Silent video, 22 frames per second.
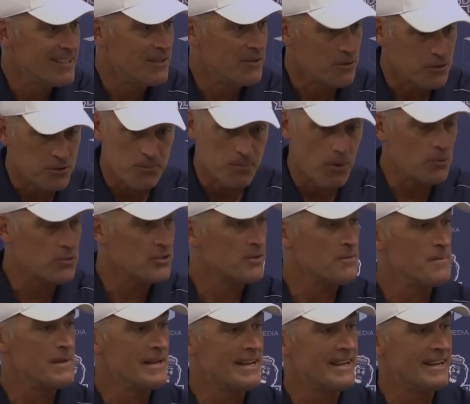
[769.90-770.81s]
And they're supposed
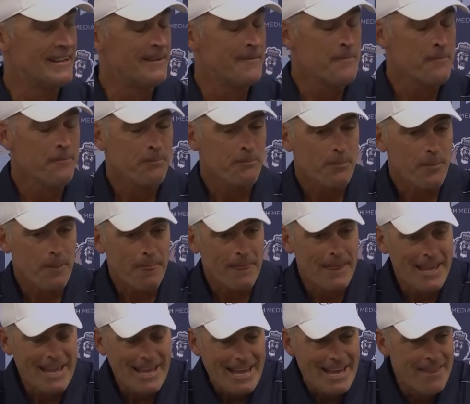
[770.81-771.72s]
to be
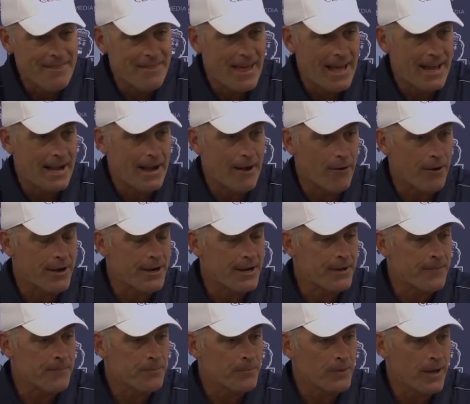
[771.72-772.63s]
in that
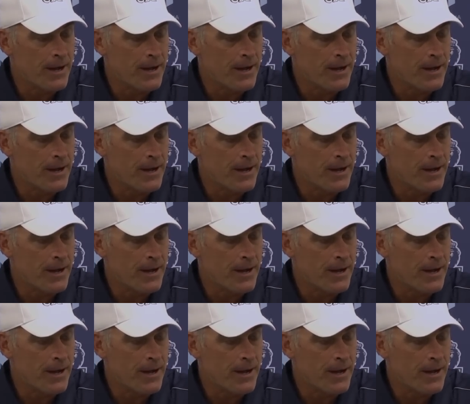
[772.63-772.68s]
area.